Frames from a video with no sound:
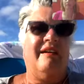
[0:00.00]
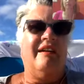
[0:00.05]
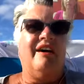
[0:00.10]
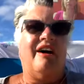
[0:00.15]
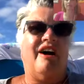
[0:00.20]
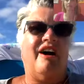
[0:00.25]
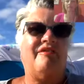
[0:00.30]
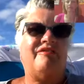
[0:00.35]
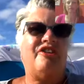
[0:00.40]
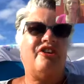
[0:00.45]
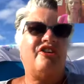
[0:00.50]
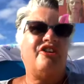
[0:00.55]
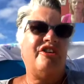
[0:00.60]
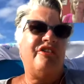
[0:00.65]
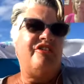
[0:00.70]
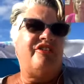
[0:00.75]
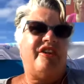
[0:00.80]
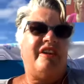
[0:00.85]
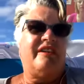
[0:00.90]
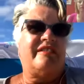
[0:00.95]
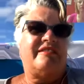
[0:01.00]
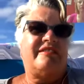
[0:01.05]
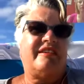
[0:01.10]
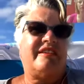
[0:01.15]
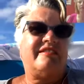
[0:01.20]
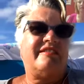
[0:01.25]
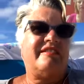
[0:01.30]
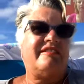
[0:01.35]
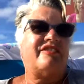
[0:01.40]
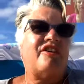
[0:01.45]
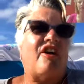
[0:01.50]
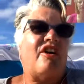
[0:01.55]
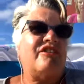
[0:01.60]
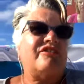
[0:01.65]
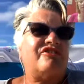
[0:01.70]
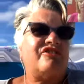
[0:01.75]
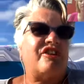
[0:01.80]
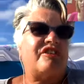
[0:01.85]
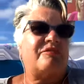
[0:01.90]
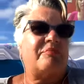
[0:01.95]
of the good things, because it's all
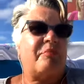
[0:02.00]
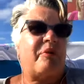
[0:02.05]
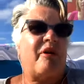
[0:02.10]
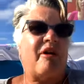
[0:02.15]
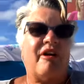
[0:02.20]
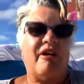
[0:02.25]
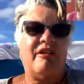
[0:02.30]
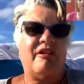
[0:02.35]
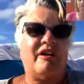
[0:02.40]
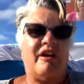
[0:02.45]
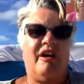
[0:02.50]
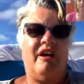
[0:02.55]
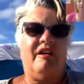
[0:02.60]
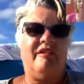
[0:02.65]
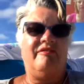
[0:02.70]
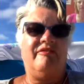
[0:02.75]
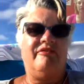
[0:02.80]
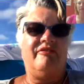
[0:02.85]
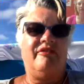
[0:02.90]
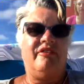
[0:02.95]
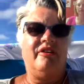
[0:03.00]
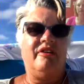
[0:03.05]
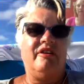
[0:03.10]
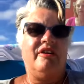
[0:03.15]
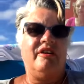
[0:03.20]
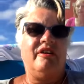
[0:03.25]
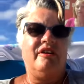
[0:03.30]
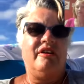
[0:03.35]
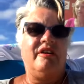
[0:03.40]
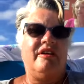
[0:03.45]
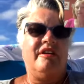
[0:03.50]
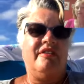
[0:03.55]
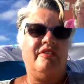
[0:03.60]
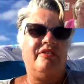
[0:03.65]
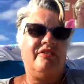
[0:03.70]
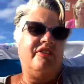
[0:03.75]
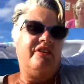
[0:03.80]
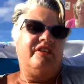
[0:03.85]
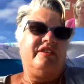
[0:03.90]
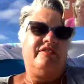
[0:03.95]
just part of
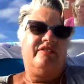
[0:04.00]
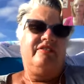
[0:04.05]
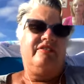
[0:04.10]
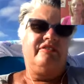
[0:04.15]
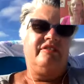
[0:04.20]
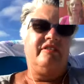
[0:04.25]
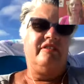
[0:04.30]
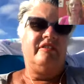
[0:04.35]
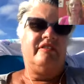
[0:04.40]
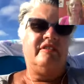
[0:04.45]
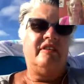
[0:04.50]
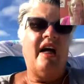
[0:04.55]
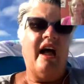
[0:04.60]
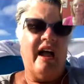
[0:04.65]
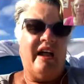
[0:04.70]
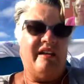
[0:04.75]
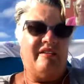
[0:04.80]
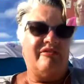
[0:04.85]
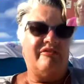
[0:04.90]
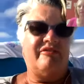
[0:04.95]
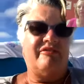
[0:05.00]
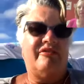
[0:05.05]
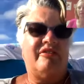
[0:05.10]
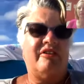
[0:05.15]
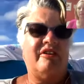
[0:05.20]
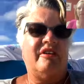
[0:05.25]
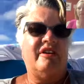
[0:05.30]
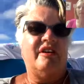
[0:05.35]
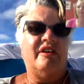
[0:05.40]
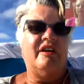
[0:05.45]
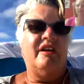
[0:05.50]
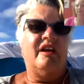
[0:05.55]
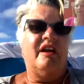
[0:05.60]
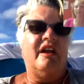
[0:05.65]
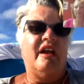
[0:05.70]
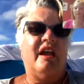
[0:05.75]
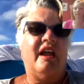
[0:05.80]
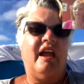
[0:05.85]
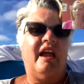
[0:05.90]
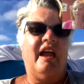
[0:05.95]
this life.
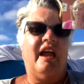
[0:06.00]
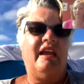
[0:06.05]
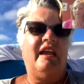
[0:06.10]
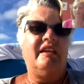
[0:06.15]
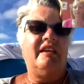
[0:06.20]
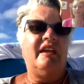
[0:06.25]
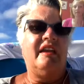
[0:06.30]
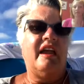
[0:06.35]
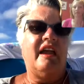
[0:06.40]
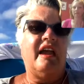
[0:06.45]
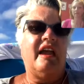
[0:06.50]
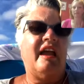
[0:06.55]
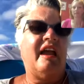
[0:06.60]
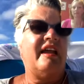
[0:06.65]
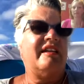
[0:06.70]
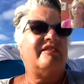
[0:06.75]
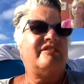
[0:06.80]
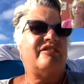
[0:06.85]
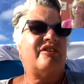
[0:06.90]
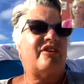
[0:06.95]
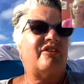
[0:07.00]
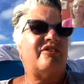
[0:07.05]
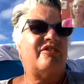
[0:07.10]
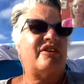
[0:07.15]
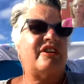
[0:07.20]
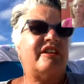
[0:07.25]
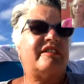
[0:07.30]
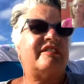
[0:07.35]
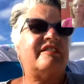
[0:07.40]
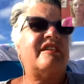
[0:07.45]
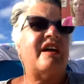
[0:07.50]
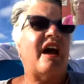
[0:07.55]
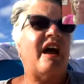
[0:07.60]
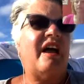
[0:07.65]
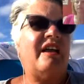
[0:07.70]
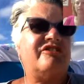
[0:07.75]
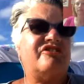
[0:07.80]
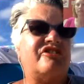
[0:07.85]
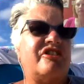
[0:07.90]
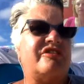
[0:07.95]
And and so it's
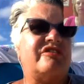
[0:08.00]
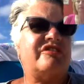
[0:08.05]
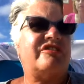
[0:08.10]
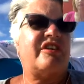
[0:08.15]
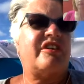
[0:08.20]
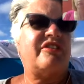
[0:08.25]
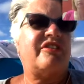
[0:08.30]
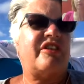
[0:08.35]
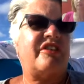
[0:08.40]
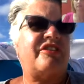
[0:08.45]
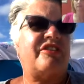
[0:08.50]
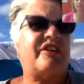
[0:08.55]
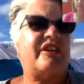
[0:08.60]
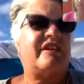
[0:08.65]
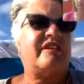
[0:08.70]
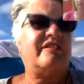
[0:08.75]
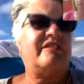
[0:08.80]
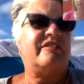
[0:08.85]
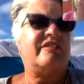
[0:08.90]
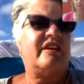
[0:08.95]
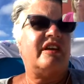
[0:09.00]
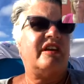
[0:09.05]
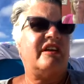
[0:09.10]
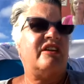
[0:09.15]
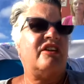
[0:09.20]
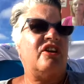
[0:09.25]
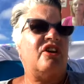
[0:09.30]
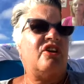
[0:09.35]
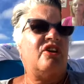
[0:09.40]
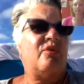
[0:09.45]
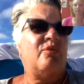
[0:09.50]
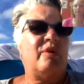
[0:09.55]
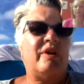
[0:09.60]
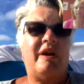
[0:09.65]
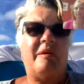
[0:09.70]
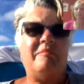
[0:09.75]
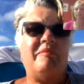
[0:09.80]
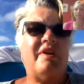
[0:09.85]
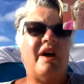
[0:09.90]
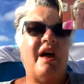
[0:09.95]
not just that the things that when
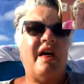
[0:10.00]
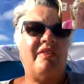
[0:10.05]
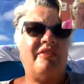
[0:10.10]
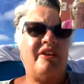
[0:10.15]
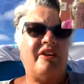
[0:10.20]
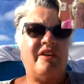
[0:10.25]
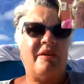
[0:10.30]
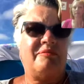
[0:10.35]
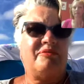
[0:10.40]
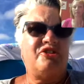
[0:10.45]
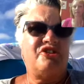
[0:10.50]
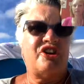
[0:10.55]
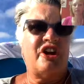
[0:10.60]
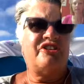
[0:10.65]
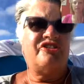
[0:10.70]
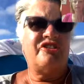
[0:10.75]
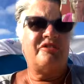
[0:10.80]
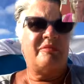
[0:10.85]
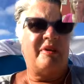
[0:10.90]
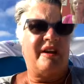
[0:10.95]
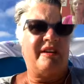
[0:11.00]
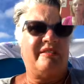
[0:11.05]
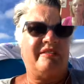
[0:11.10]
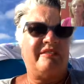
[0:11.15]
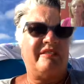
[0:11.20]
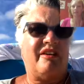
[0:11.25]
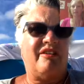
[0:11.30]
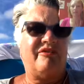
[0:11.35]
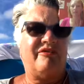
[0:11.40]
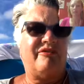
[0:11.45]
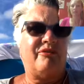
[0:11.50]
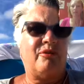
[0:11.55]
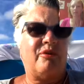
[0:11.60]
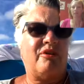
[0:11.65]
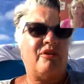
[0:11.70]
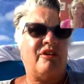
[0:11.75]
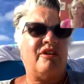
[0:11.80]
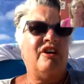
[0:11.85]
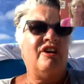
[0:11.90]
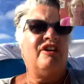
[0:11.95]
I'm not there I'm judging myself
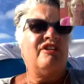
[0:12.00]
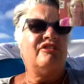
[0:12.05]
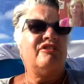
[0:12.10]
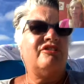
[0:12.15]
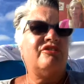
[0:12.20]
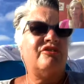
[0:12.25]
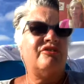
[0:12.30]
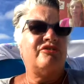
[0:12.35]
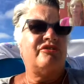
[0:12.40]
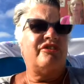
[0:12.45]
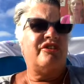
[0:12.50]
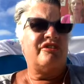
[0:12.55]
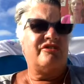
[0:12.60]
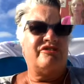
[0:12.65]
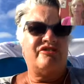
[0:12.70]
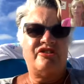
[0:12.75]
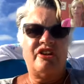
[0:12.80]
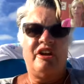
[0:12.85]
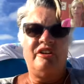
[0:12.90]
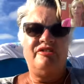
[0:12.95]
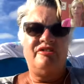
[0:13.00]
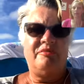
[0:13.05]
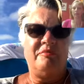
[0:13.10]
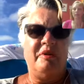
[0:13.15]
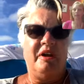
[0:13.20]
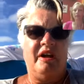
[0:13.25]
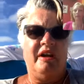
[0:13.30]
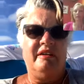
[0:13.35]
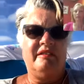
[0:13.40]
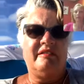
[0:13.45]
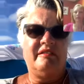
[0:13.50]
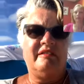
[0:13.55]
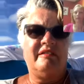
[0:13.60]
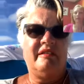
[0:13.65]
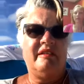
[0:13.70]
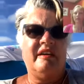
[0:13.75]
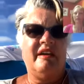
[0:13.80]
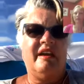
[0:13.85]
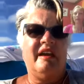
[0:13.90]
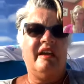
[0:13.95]
for lose their judgment.
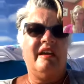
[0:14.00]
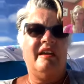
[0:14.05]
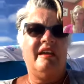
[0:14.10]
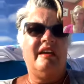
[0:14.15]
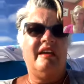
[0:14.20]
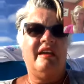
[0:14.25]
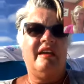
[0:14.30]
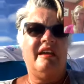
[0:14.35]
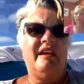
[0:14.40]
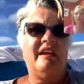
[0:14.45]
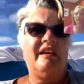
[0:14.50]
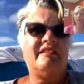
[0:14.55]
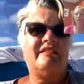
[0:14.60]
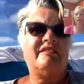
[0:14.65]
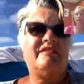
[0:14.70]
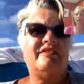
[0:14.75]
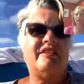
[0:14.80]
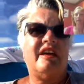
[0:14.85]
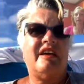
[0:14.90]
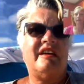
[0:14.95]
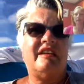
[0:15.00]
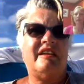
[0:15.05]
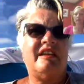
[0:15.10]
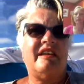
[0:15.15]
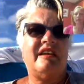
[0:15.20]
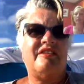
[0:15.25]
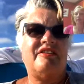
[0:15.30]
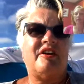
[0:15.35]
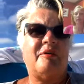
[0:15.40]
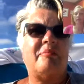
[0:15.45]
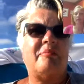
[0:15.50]
It's the